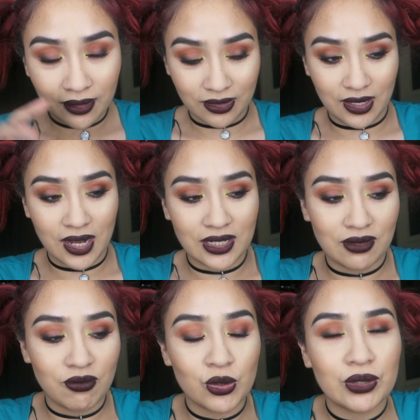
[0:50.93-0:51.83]
They kind
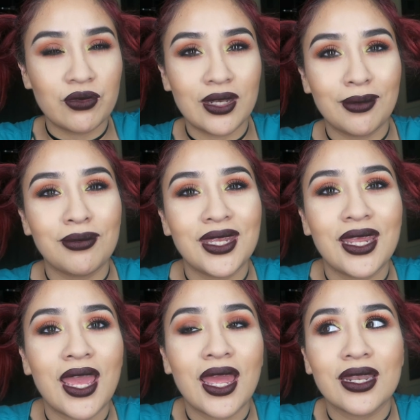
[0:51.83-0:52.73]
of motivated
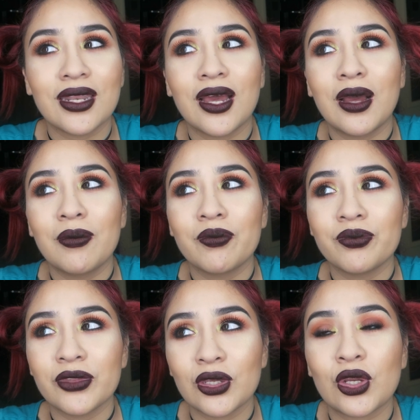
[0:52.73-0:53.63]
me and
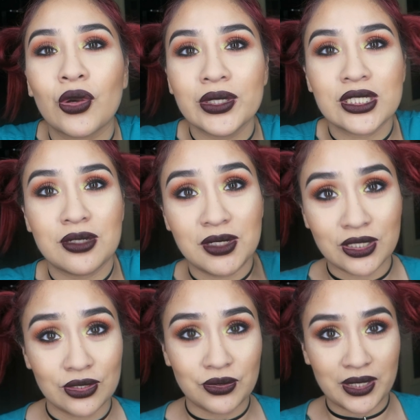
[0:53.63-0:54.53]
encouraged me
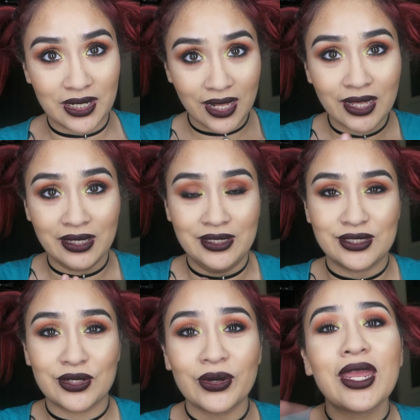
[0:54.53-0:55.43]
to do it.
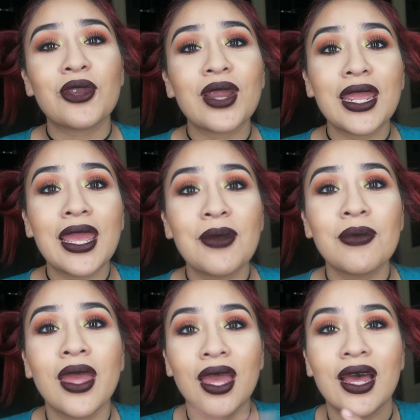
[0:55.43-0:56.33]
So here I am.